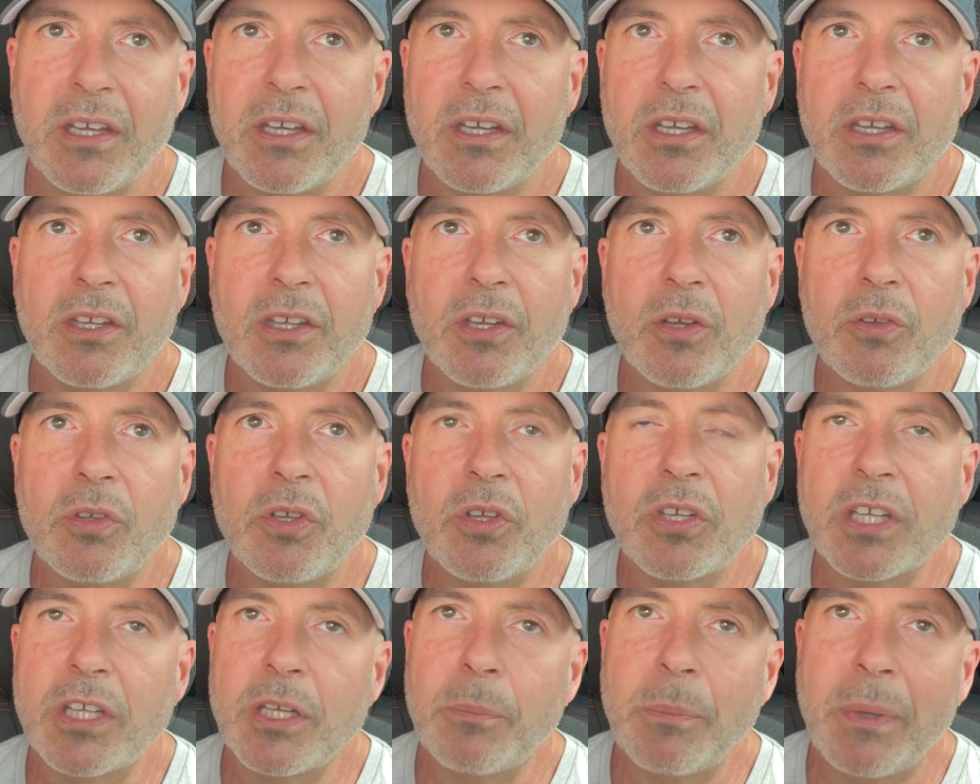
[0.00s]
you
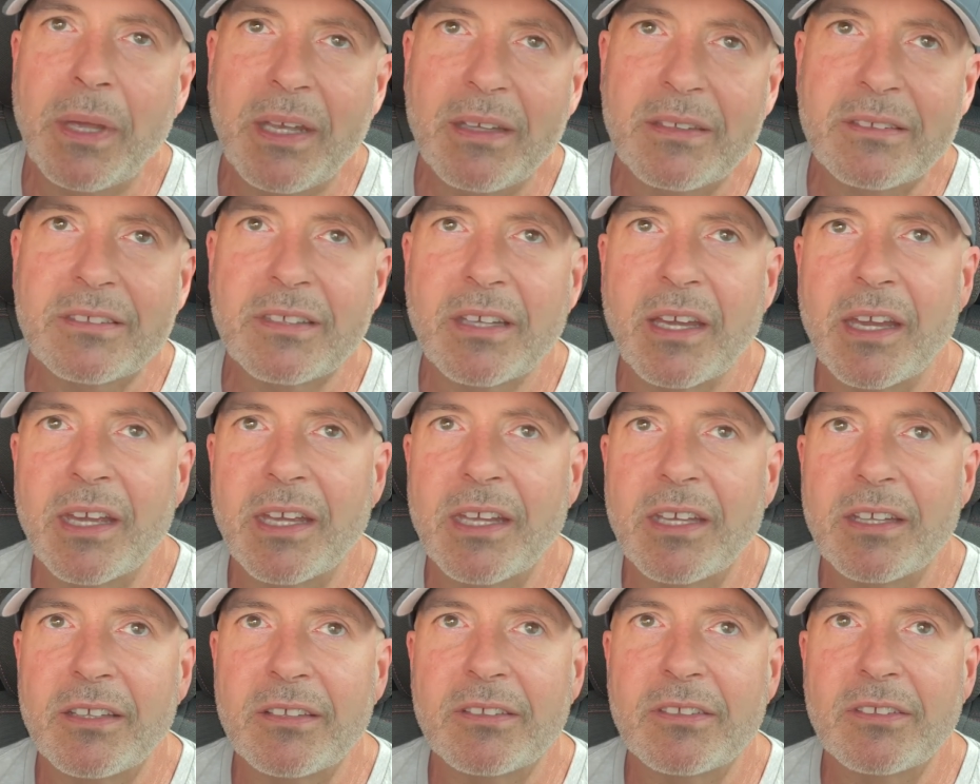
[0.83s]
can debate
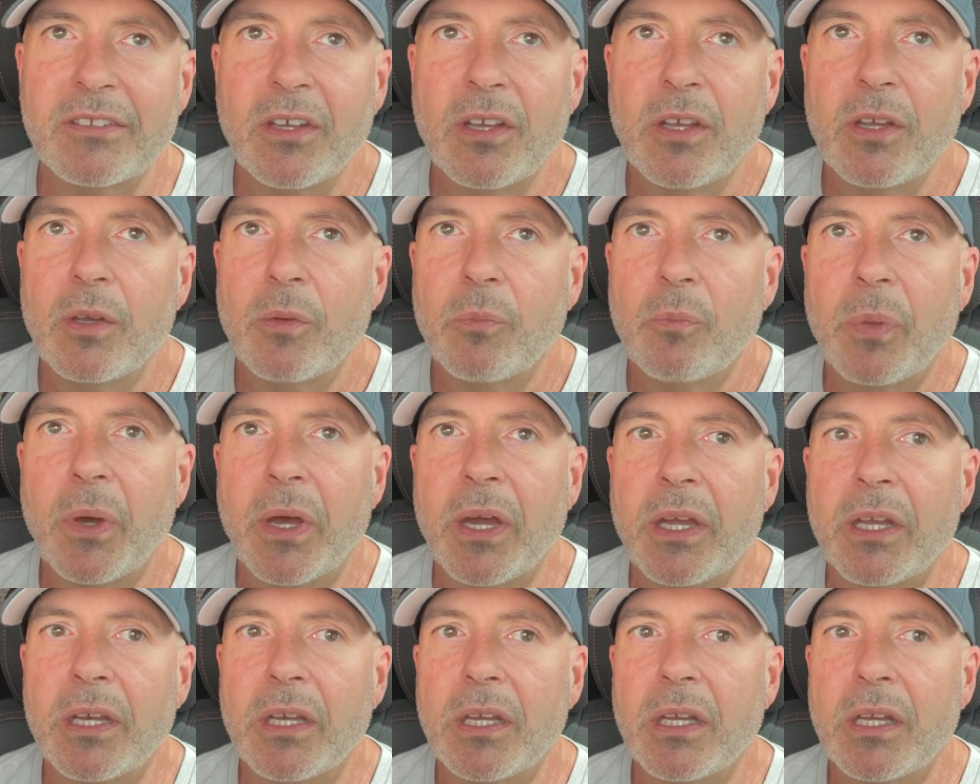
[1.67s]
science,
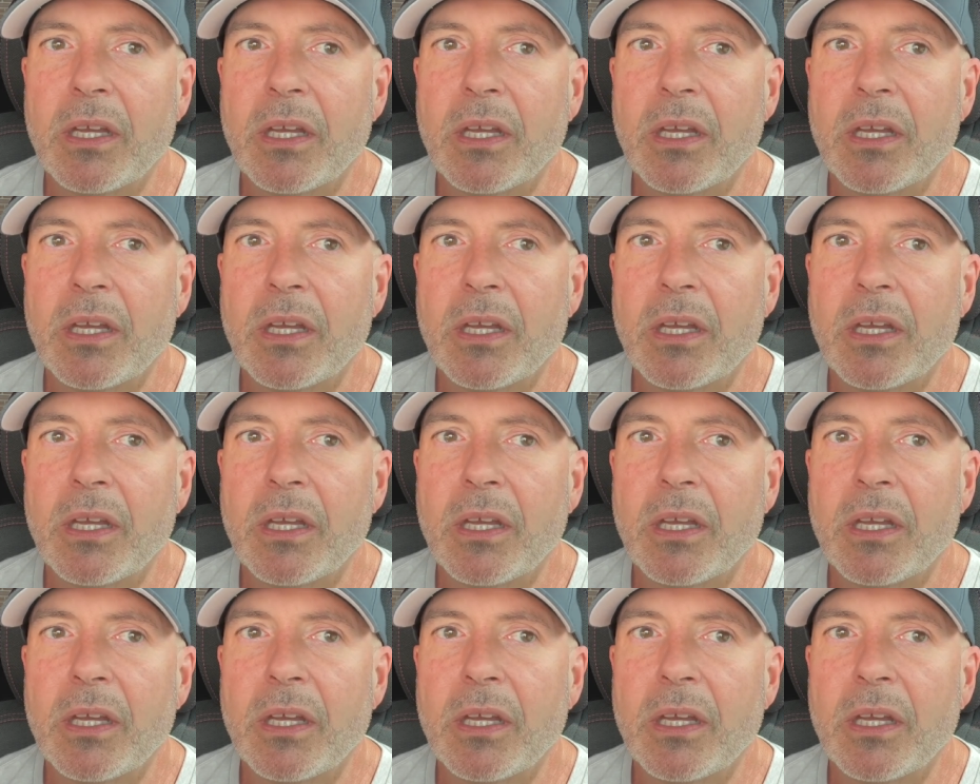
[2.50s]
but